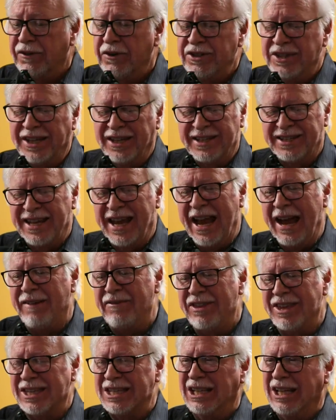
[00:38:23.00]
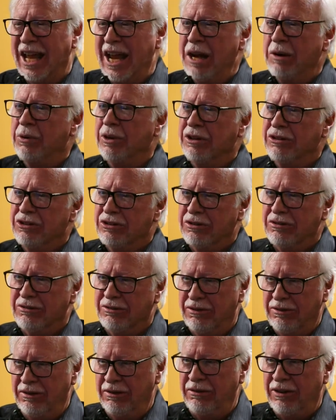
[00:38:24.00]
So the first thing is to have this language,
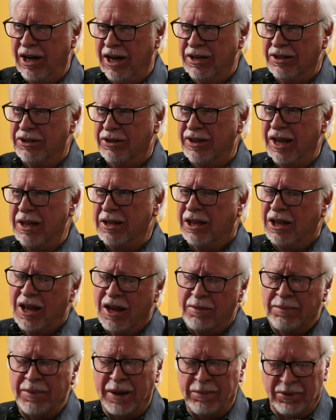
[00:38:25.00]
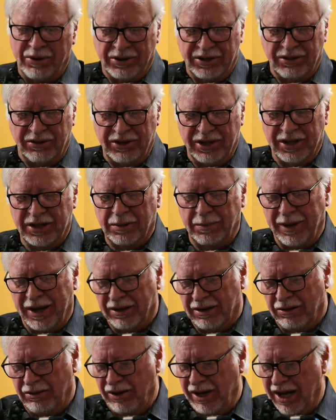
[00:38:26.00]
right? So that a lot of my books are just
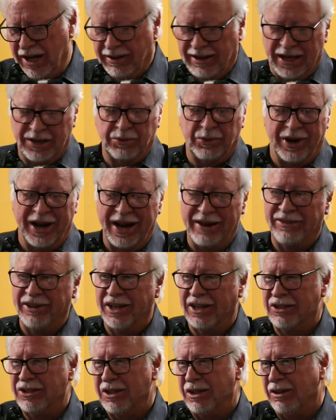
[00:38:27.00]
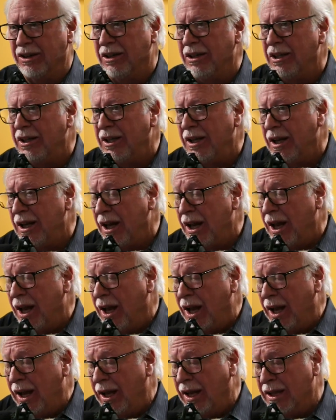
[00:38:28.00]
about creating. That's why I have a dictionary.
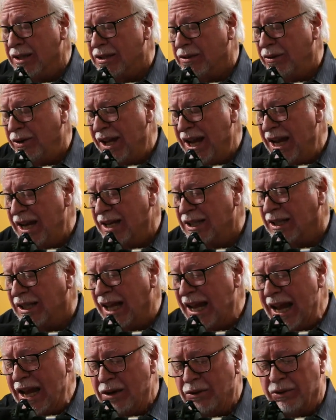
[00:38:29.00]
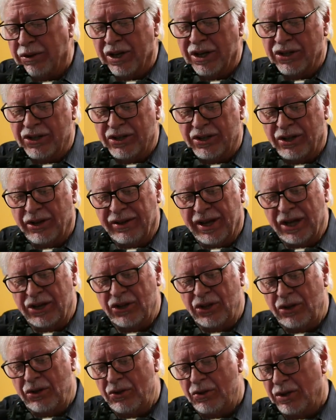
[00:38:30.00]
It's creating a language so
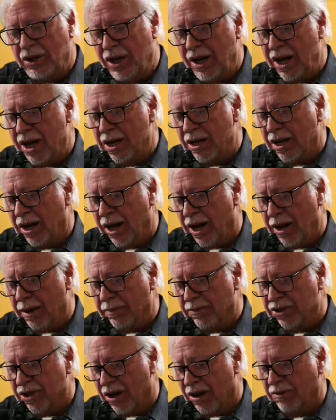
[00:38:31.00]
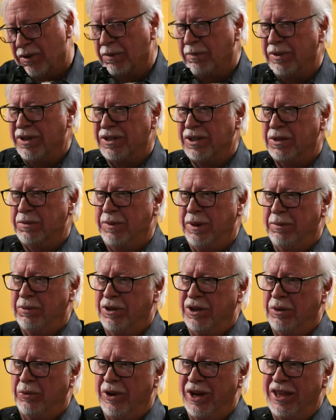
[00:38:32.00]
that you can talk with business
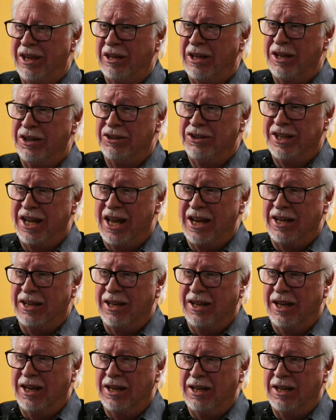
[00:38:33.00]
people in a way they'll understand it.